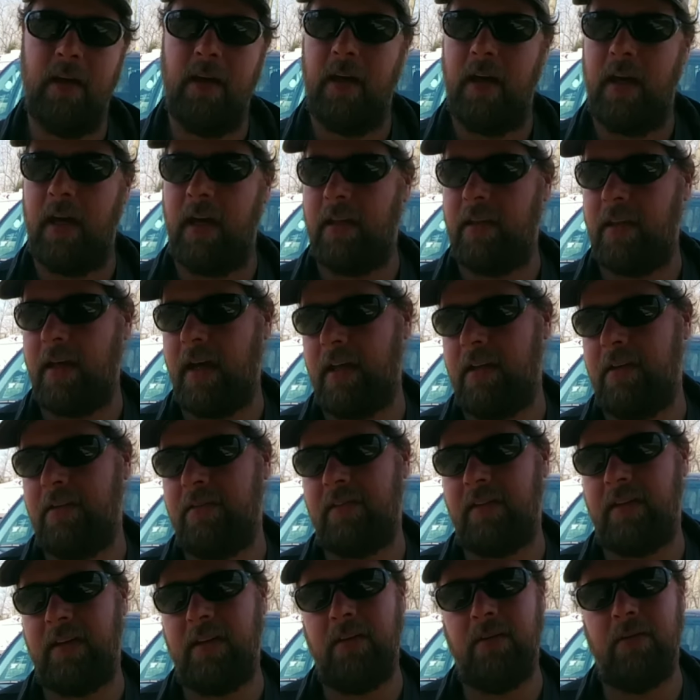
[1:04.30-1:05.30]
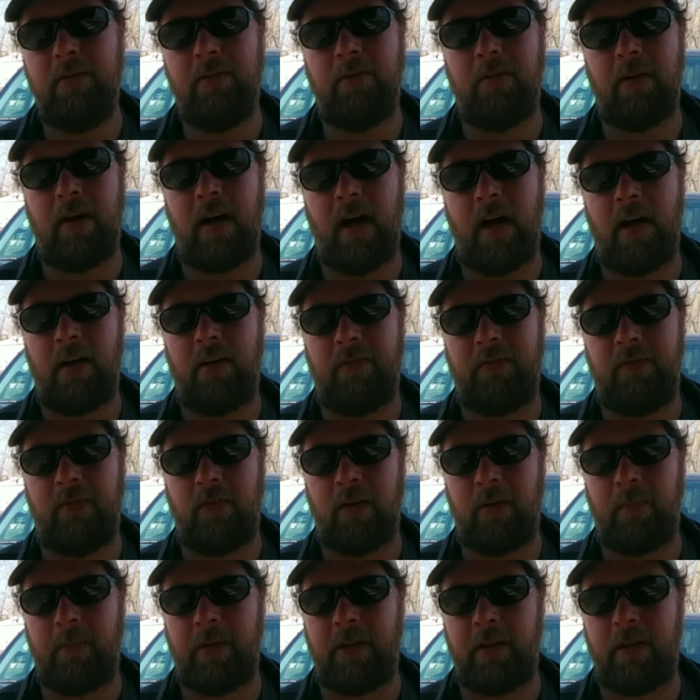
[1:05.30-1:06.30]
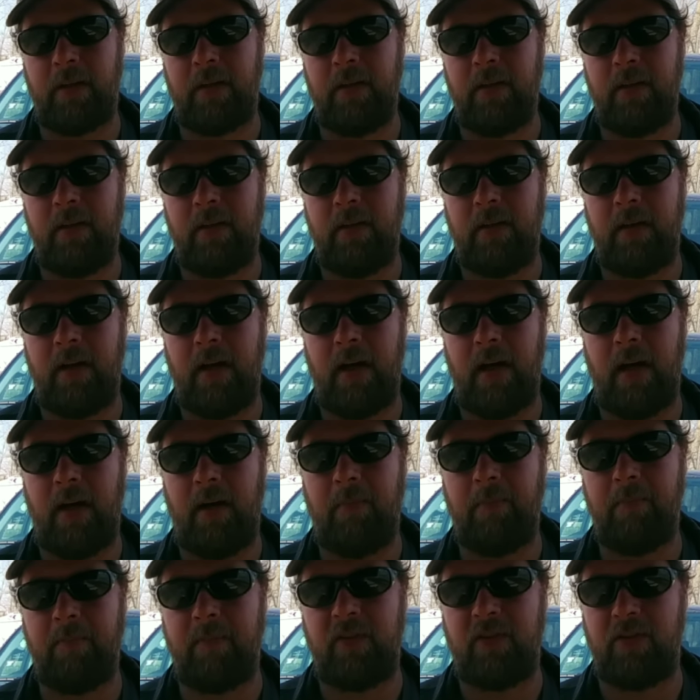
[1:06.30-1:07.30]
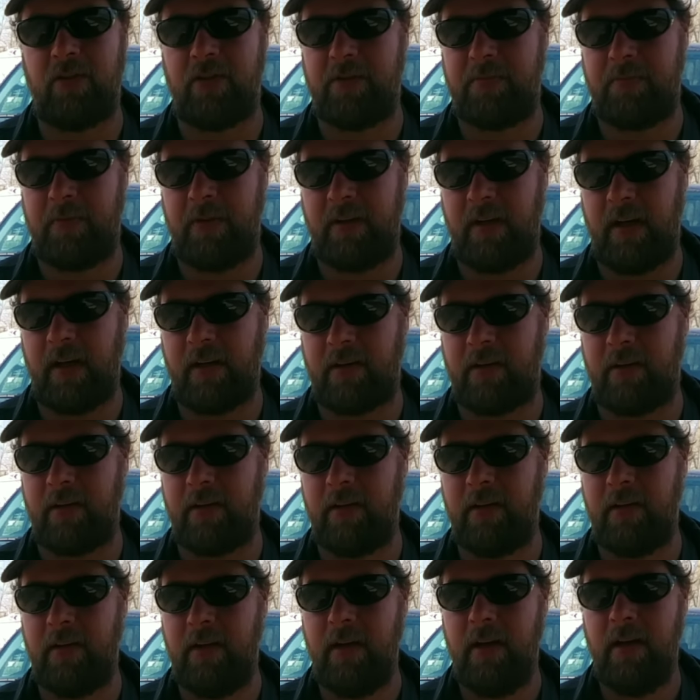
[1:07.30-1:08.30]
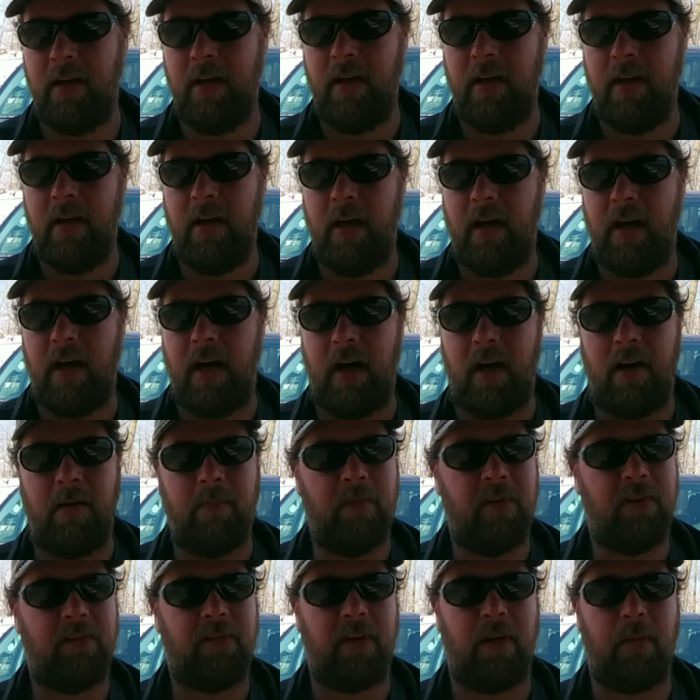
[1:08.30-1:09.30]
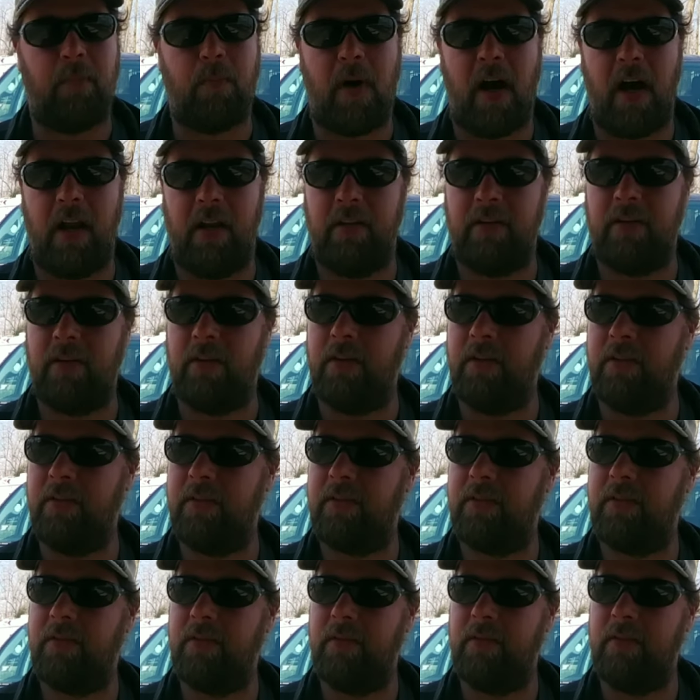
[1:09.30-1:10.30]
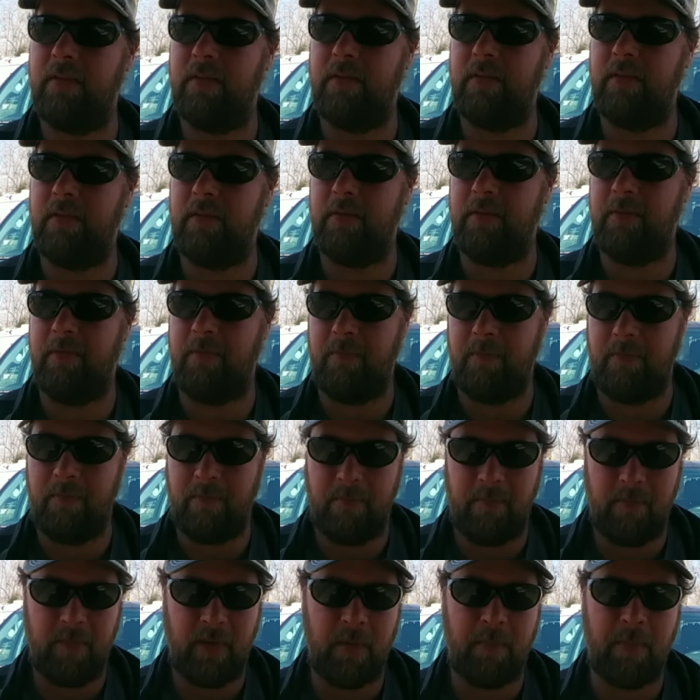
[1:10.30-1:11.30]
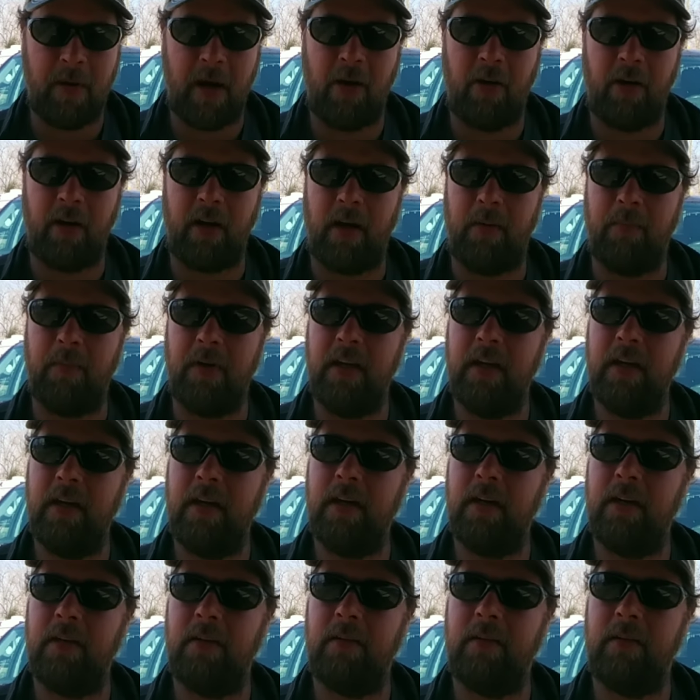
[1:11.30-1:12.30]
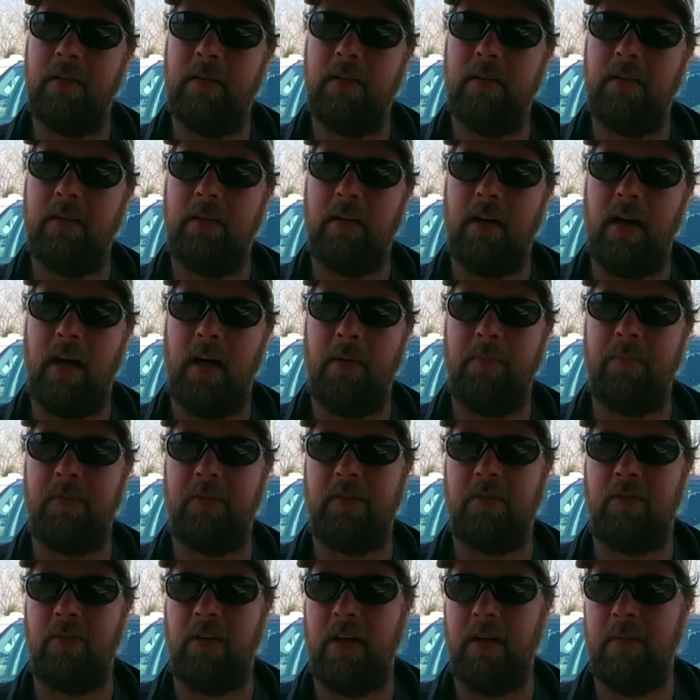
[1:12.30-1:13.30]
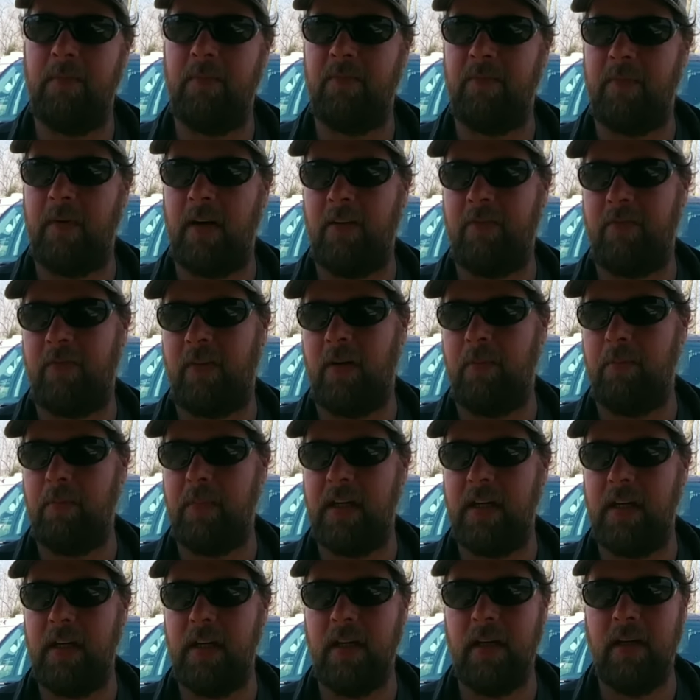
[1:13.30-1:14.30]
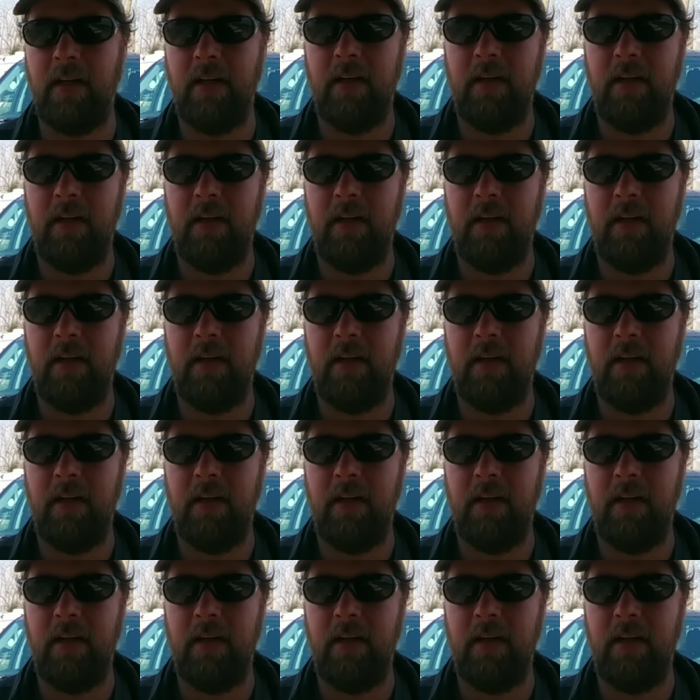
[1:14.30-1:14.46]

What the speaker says: and that is the Hue Autoformer surge protector. This thing monitors the power coming in upstream from me,